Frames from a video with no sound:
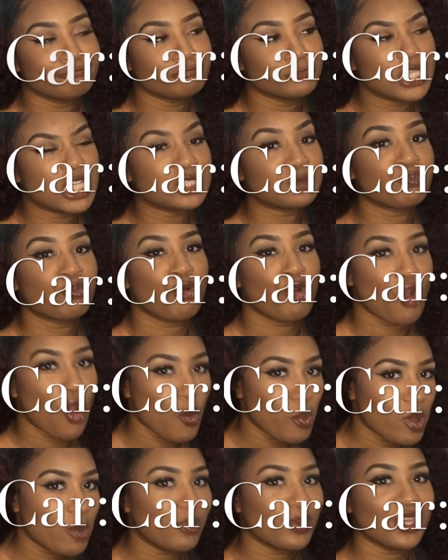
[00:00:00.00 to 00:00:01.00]
is
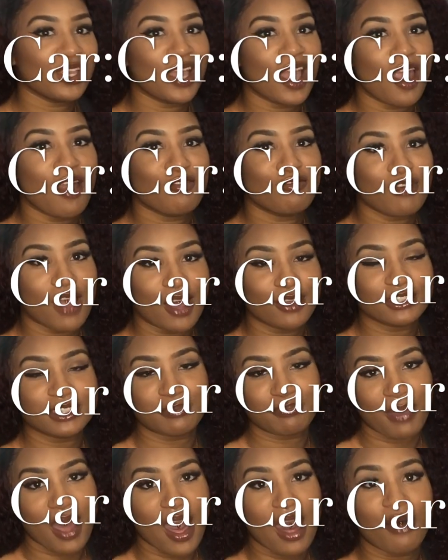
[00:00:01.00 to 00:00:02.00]
probably around
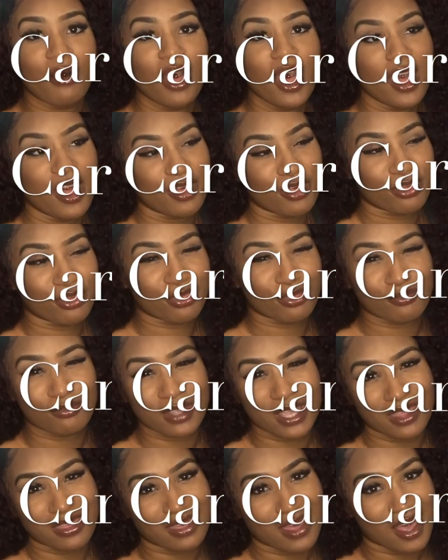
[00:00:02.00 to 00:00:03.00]
about
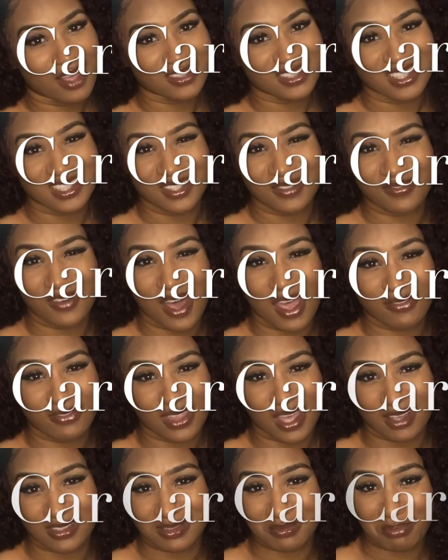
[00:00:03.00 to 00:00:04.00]
£3,000 to
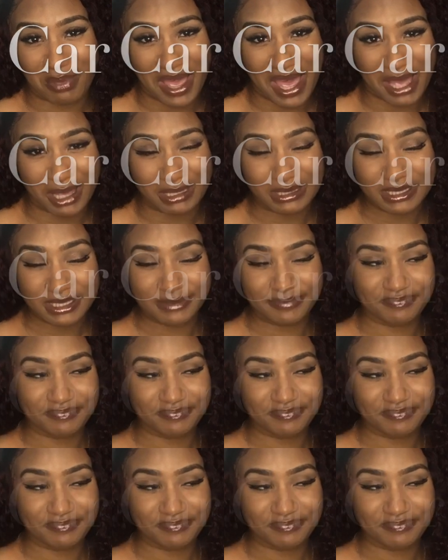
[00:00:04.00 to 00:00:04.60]
£5,000.